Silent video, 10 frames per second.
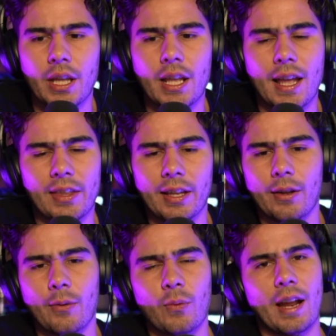I think
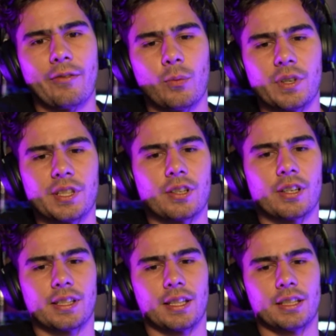when everyone
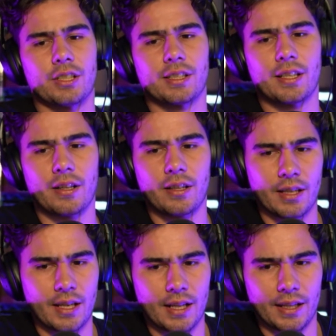starts, they
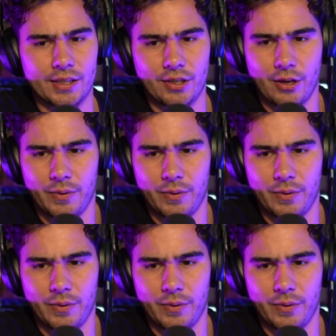start